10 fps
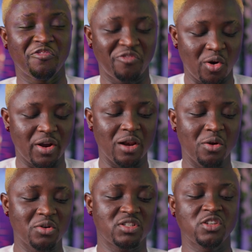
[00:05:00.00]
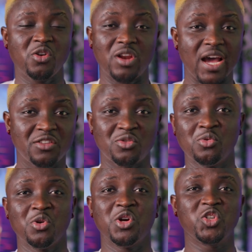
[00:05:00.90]
vlog a lot, you like
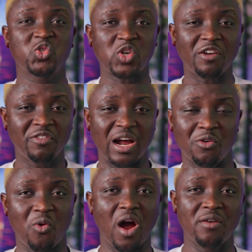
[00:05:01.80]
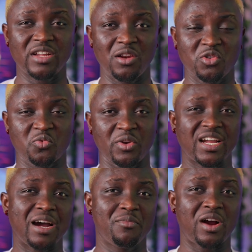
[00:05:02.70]
to travel around a lot
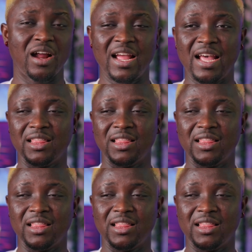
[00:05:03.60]
with camera